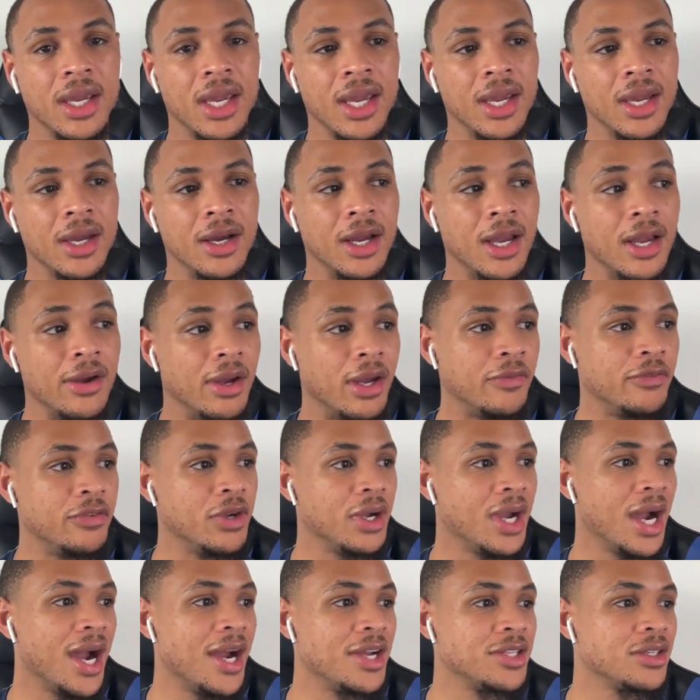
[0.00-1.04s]
If you
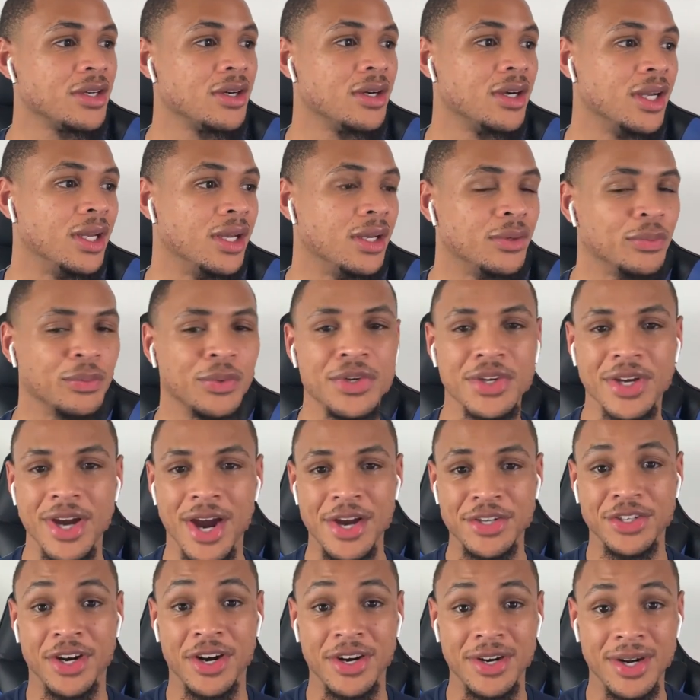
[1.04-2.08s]
guys are in, well, you
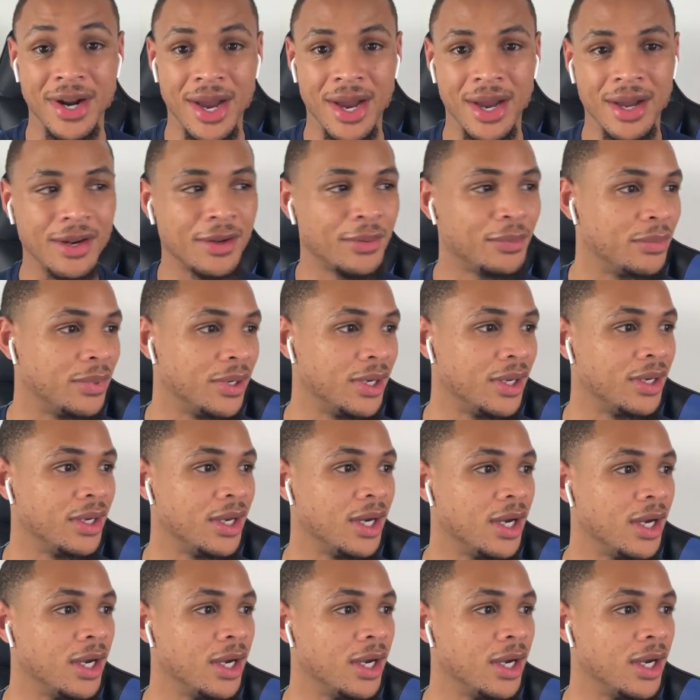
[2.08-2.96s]
guys are not, but